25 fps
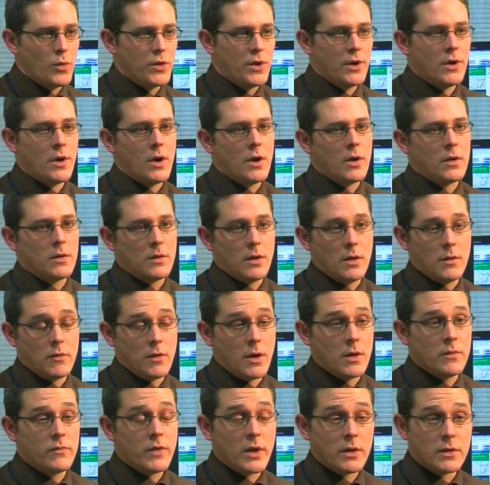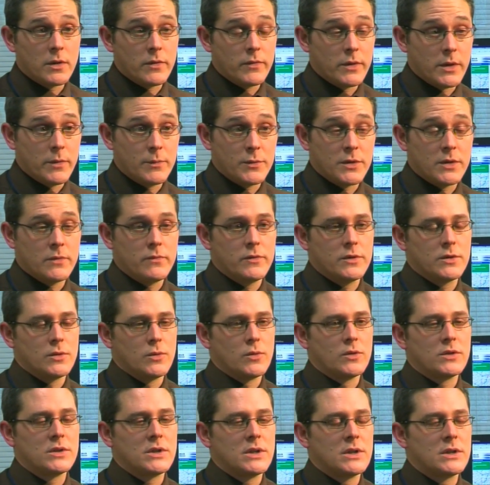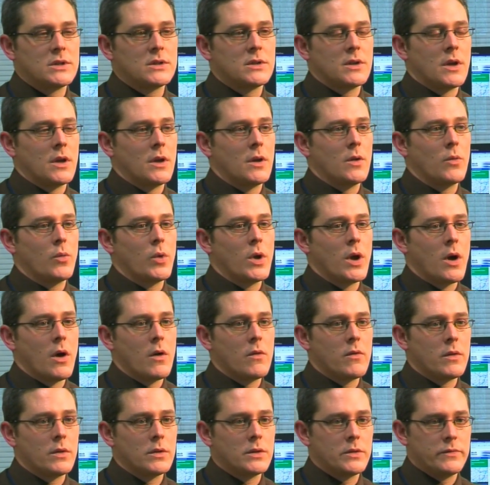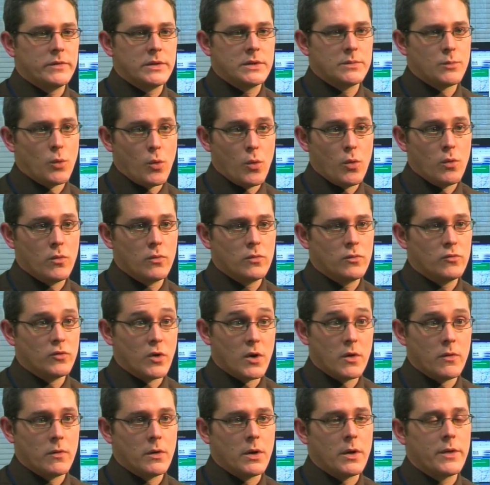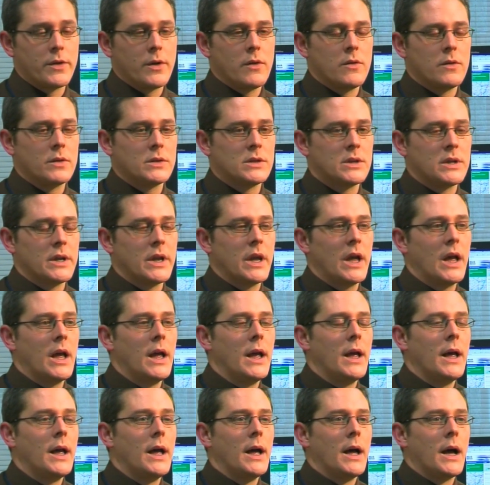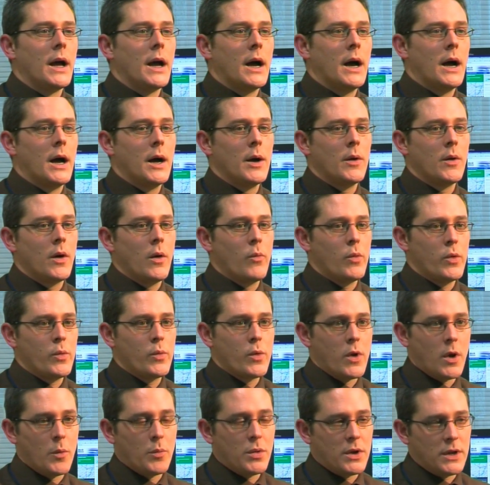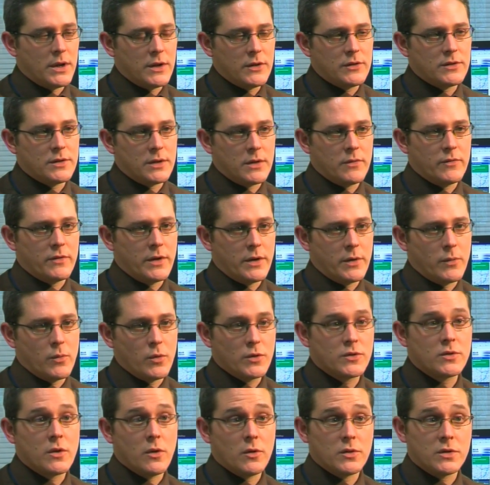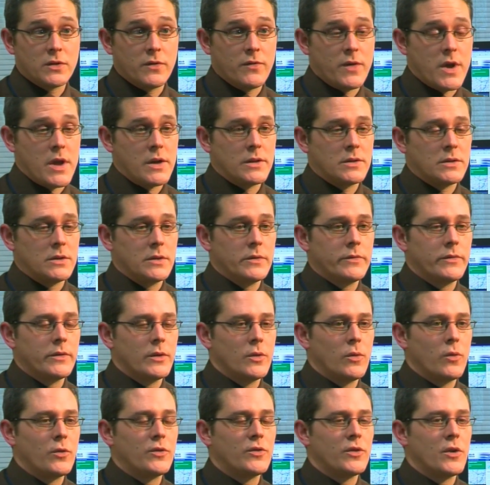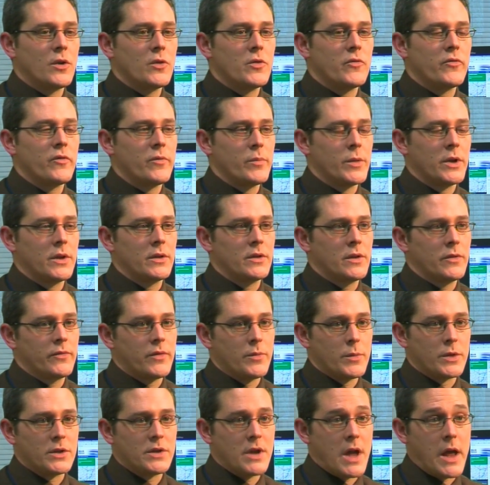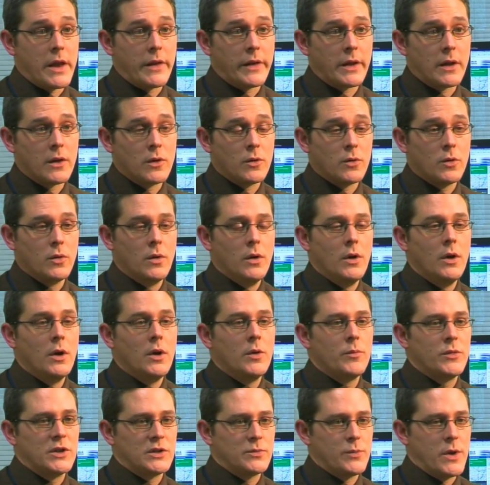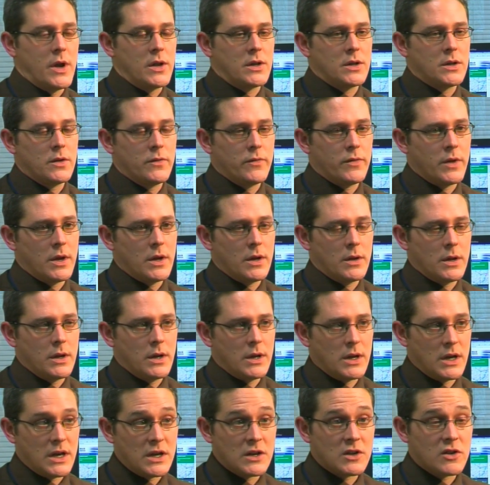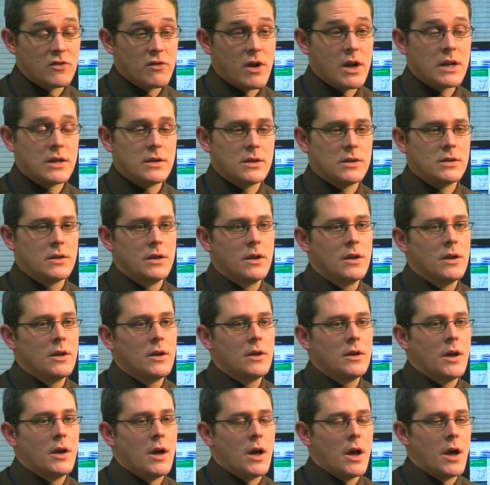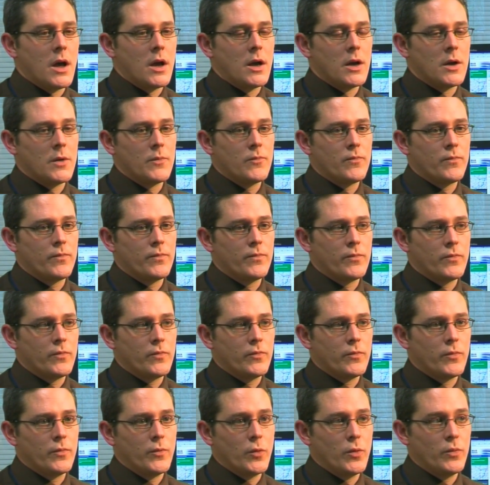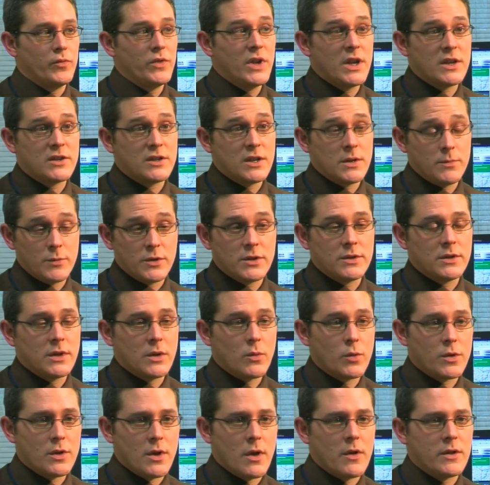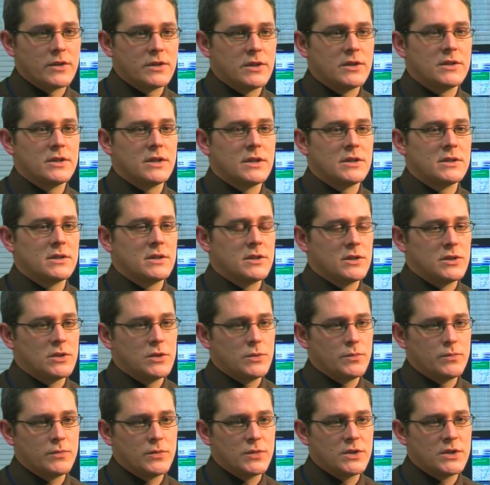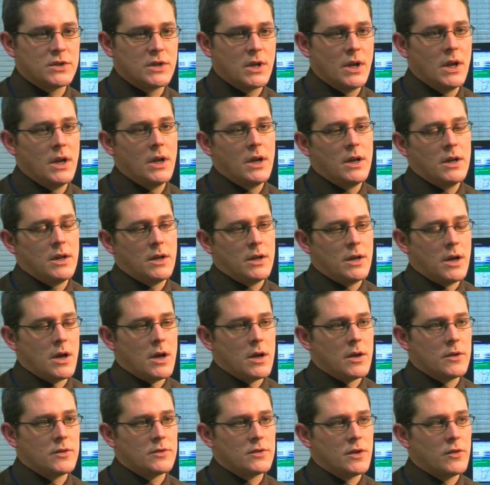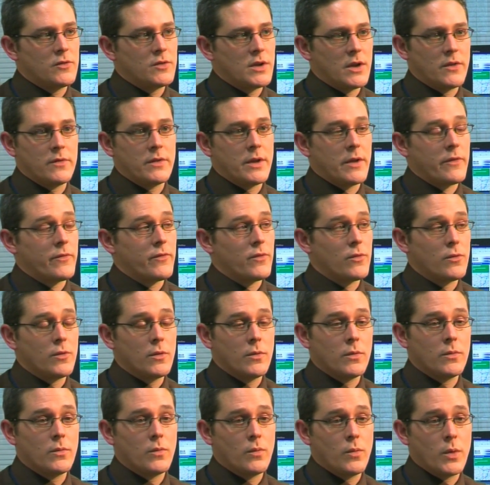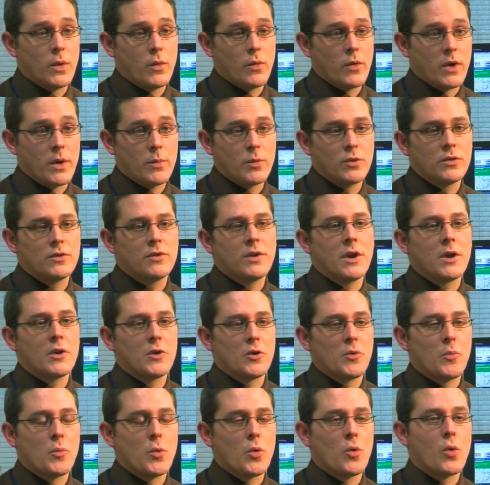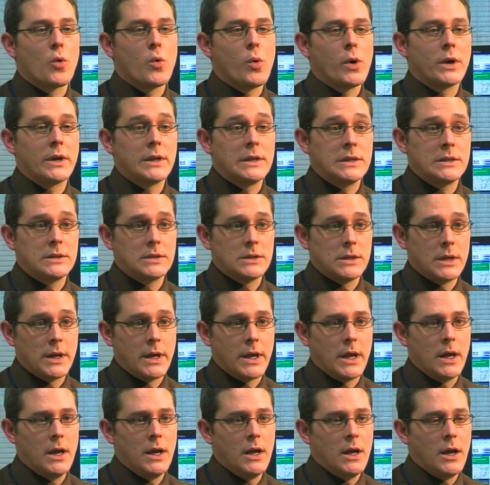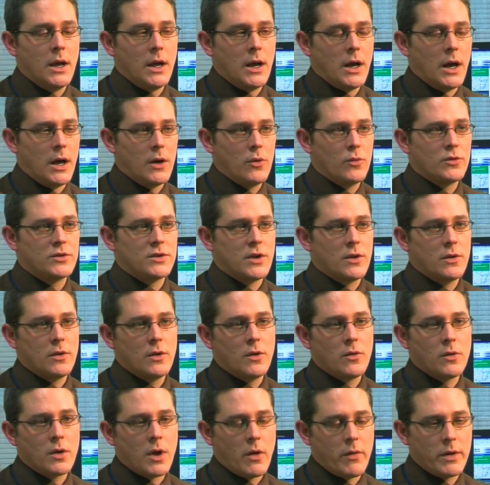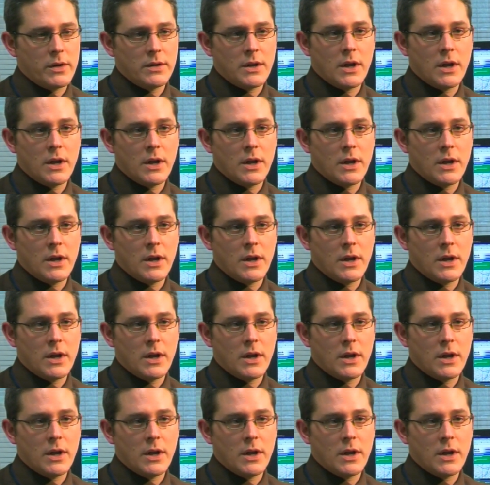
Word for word: within our, our own relatively limited resources. Uh, we are a relatively small rural authority. Uh, and we were quite pleased that it, that it was cost effective and also from a, from a technical perspective it, it integrated um, near seamlessly with our existing systems uh, so therefore we were able to take it on board quite easily and also the ongoing